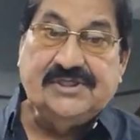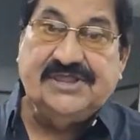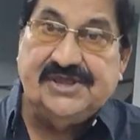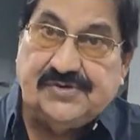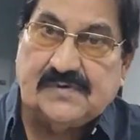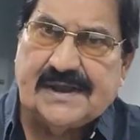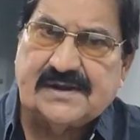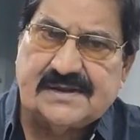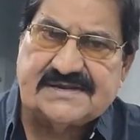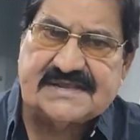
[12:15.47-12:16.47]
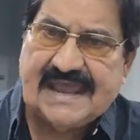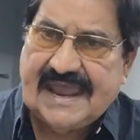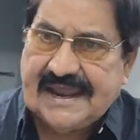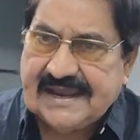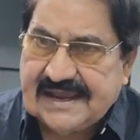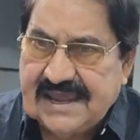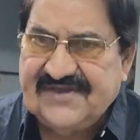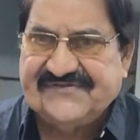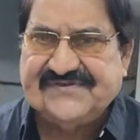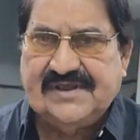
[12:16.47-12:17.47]
These workers
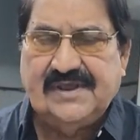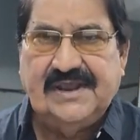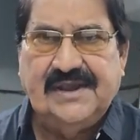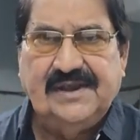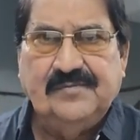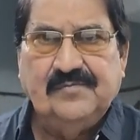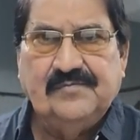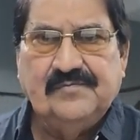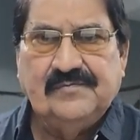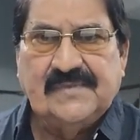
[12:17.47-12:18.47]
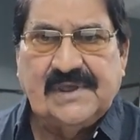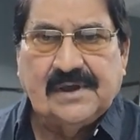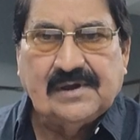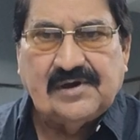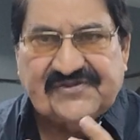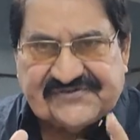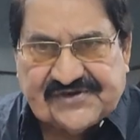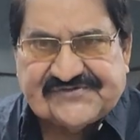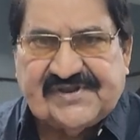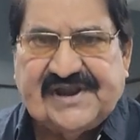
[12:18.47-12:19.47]
engaged in
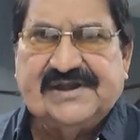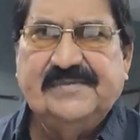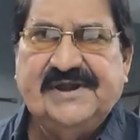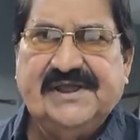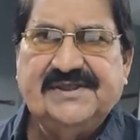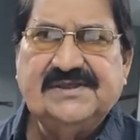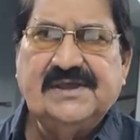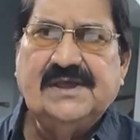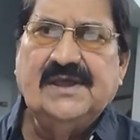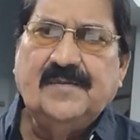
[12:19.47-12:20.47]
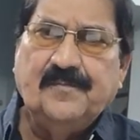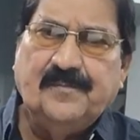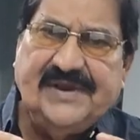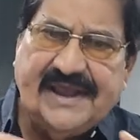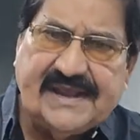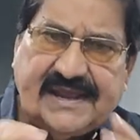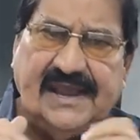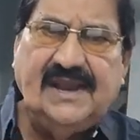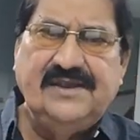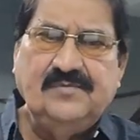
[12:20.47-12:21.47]
construction activities, brick
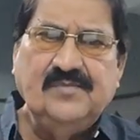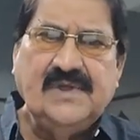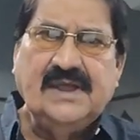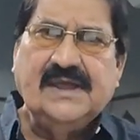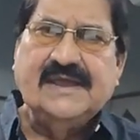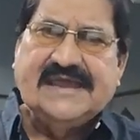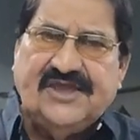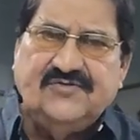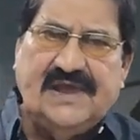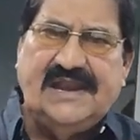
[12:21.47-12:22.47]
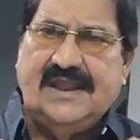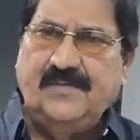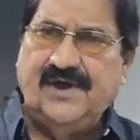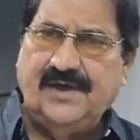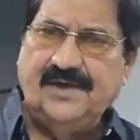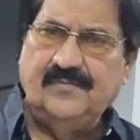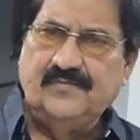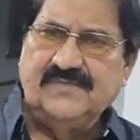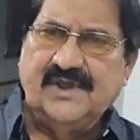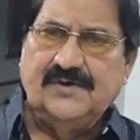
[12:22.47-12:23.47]
kiln, casual
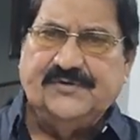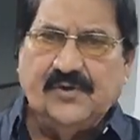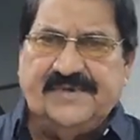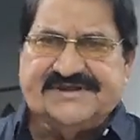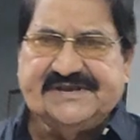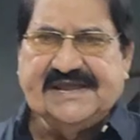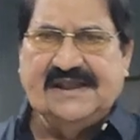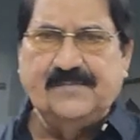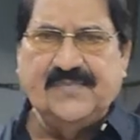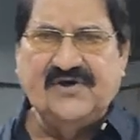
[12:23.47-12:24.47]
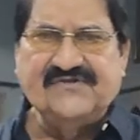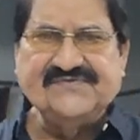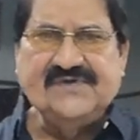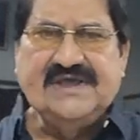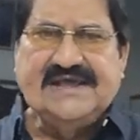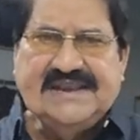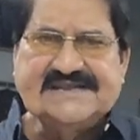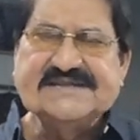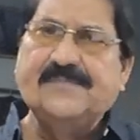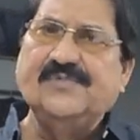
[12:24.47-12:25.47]
labor, domestic helpers,
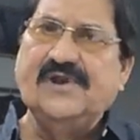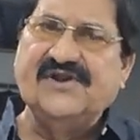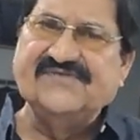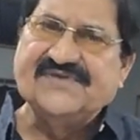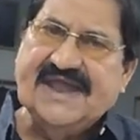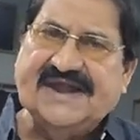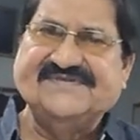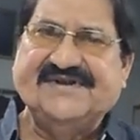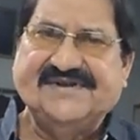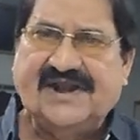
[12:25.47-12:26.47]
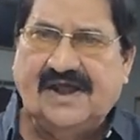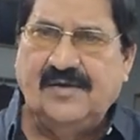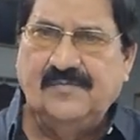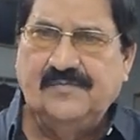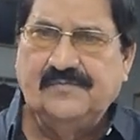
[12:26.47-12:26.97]
rickshaw pullers, etc.